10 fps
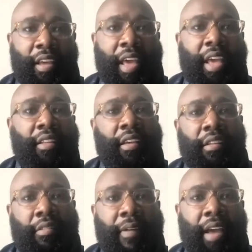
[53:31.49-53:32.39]

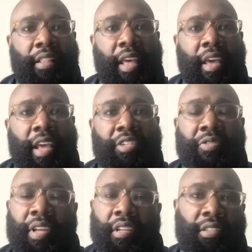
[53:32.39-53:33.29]
And the fact that
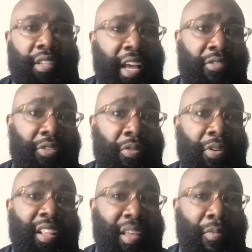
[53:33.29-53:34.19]
history is not going to do
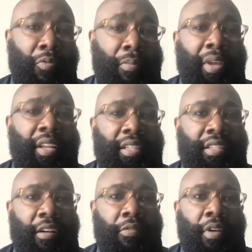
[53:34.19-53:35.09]
anything but repeat
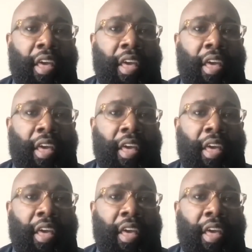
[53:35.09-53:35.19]
itself